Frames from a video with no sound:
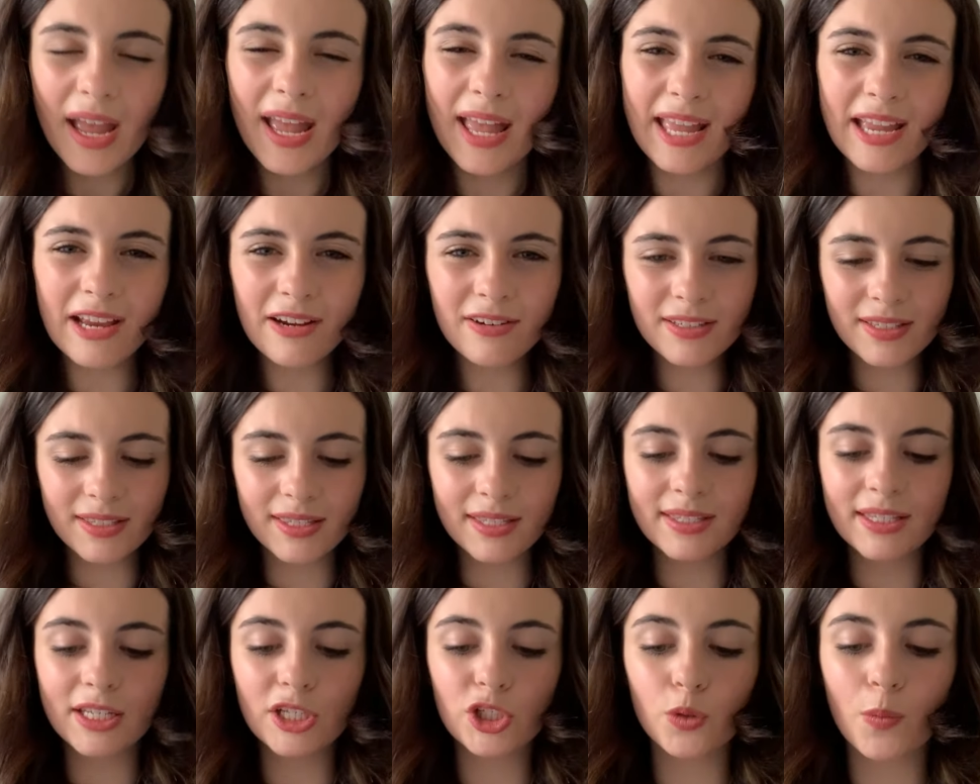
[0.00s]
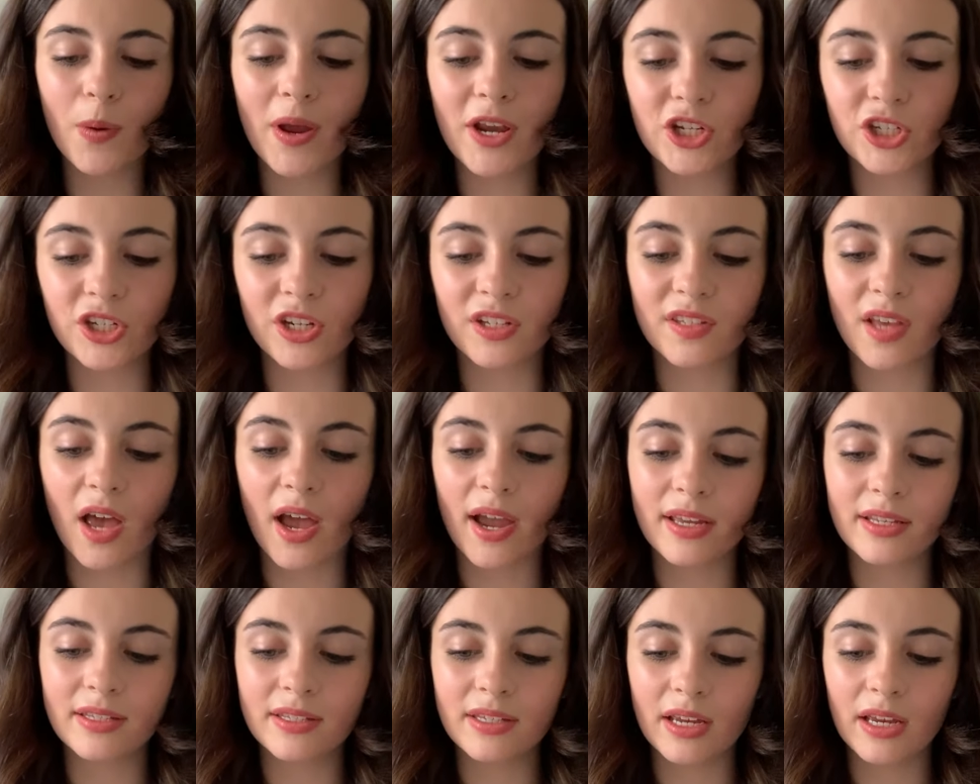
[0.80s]
Here is the situation as
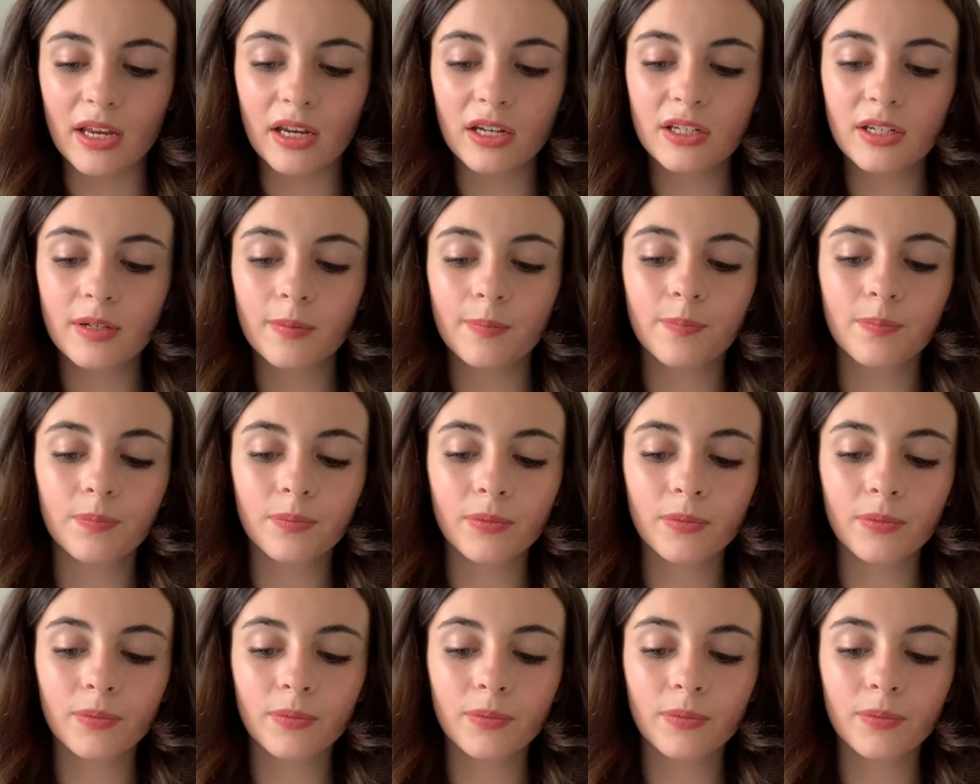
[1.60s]
I see it.